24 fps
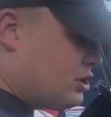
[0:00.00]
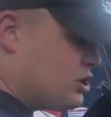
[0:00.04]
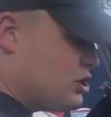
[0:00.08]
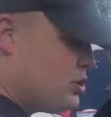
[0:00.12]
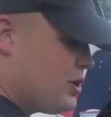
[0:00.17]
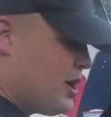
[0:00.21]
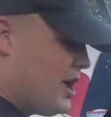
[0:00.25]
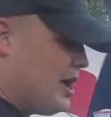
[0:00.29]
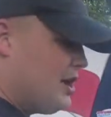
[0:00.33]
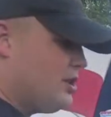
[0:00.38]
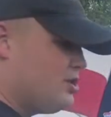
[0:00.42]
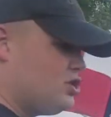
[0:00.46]
you
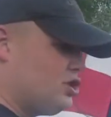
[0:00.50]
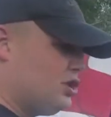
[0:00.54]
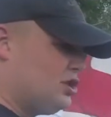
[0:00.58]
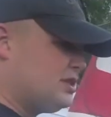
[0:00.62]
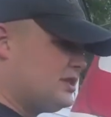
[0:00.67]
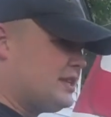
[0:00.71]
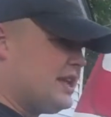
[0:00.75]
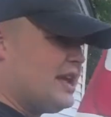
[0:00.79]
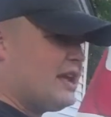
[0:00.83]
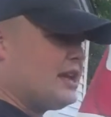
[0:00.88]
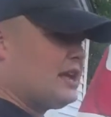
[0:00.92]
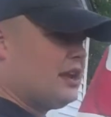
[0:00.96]
can't
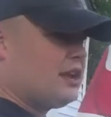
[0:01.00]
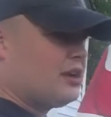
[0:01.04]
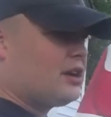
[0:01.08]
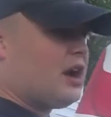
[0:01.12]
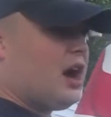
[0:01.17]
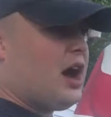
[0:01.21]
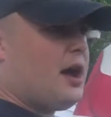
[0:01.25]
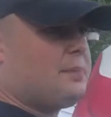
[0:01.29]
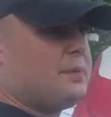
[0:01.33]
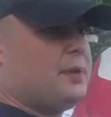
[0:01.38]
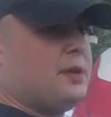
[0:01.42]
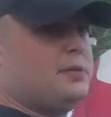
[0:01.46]
just take it,
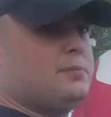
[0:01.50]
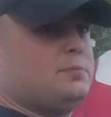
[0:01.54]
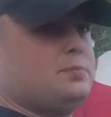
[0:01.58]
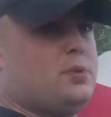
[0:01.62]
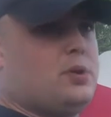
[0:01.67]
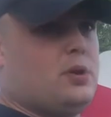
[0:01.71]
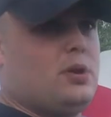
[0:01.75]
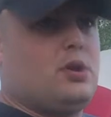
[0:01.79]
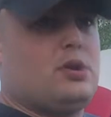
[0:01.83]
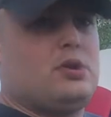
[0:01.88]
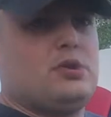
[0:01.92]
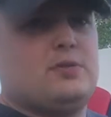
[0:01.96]
copy it, and
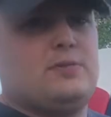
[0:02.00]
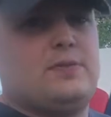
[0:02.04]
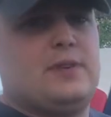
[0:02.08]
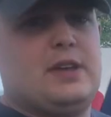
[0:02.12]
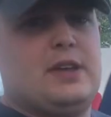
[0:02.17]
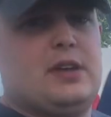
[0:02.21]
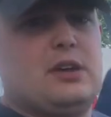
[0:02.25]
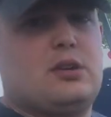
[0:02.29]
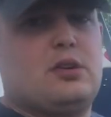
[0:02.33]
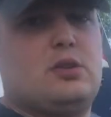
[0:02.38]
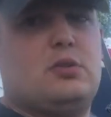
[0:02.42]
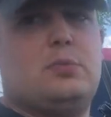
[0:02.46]
put it on your
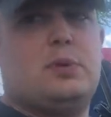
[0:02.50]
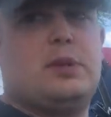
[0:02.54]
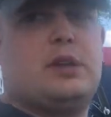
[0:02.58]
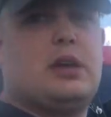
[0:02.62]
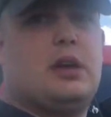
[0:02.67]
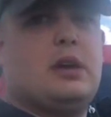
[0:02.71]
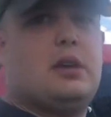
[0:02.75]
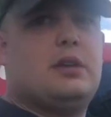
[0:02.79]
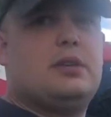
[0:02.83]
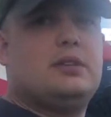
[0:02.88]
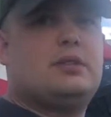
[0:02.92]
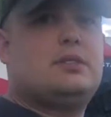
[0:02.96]
vehicle,
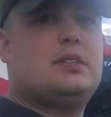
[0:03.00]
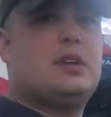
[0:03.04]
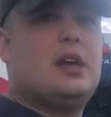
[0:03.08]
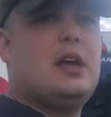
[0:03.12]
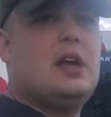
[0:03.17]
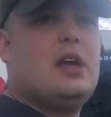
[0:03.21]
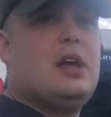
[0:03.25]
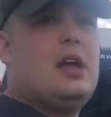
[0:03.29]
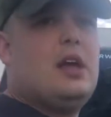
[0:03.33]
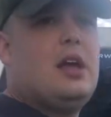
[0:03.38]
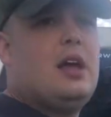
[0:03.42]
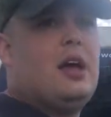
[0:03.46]
because
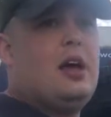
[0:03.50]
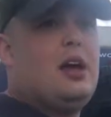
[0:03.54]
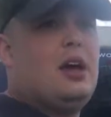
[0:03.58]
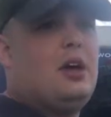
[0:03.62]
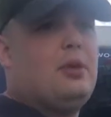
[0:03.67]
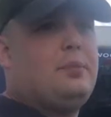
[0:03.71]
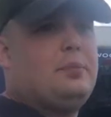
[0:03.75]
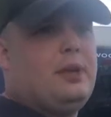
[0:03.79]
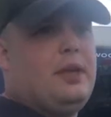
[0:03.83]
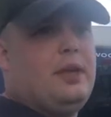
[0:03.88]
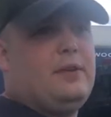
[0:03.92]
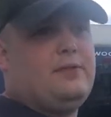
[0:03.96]

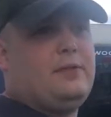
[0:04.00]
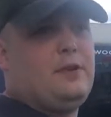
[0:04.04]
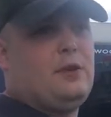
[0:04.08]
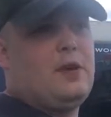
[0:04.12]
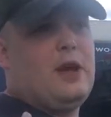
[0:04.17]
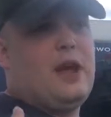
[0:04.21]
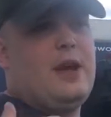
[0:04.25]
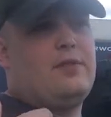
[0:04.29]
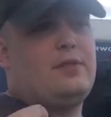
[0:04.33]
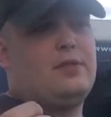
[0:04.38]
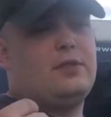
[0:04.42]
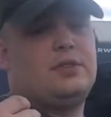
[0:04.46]
if you're
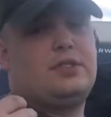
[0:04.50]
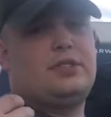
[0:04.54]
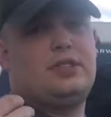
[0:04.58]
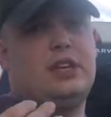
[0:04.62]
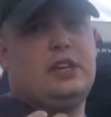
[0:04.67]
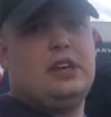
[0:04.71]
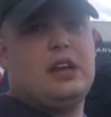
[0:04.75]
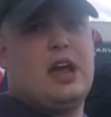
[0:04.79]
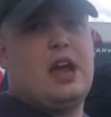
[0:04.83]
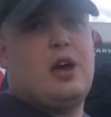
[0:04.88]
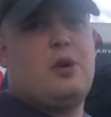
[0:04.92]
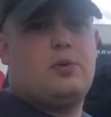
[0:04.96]
ever
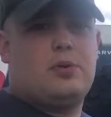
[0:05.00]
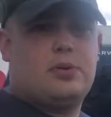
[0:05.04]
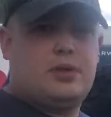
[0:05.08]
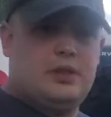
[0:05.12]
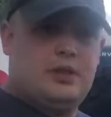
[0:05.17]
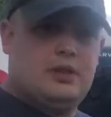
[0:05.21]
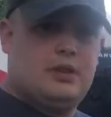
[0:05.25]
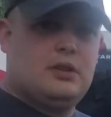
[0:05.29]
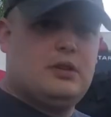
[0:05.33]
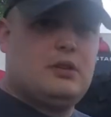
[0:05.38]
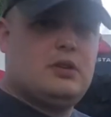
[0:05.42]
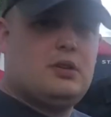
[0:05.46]
seen out with
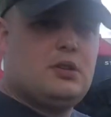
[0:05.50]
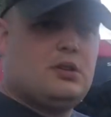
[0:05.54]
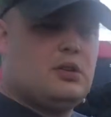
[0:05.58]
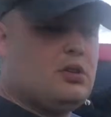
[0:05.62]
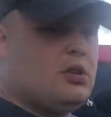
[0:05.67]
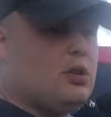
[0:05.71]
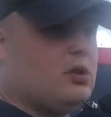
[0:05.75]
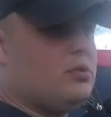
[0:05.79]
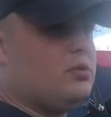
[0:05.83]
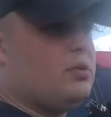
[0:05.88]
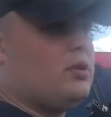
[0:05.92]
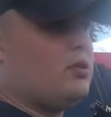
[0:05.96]
it, you
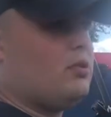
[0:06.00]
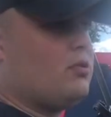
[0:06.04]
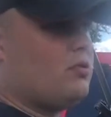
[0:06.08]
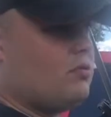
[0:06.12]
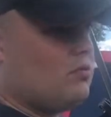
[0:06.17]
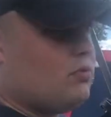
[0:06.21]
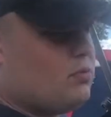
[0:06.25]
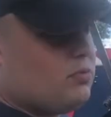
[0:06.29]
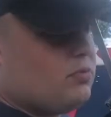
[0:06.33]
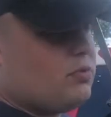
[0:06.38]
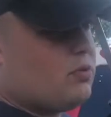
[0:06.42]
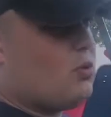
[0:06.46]
know, there
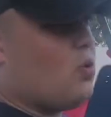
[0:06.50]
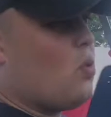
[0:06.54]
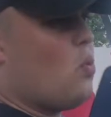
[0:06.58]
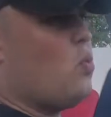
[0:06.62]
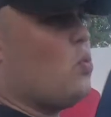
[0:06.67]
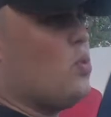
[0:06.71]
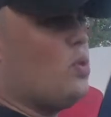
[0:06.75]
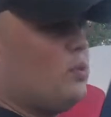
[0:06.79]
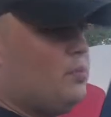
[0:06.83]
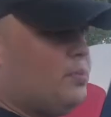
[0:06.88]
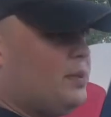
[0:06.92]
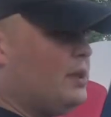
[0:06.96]

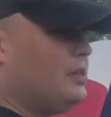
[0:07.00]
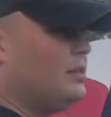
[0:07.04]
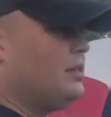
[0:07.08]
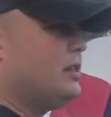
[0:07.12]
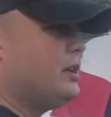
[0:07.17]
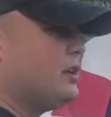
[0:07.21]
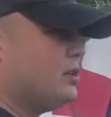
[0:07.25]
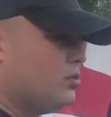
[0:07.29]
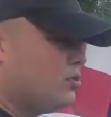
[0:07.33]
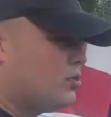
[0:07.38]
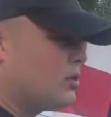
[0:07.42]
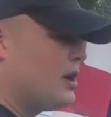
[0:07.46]
will be
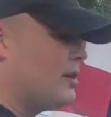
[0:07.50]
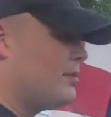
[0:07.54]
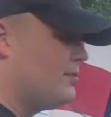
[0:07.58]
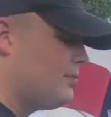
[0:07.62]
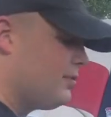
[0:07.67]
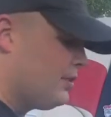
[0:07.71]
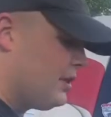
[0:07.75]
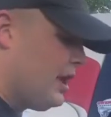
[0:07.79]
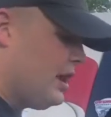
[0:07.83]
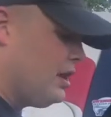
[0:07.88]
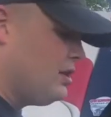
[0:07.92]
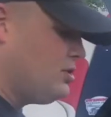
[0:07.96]
legal
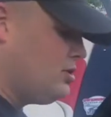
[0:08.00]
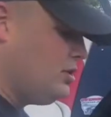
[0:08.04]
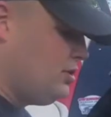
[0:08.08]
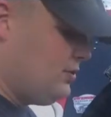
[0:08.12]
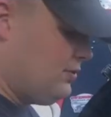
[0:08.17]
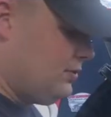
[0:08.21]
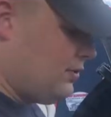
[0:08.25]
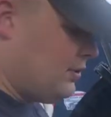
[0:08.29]
ramifications for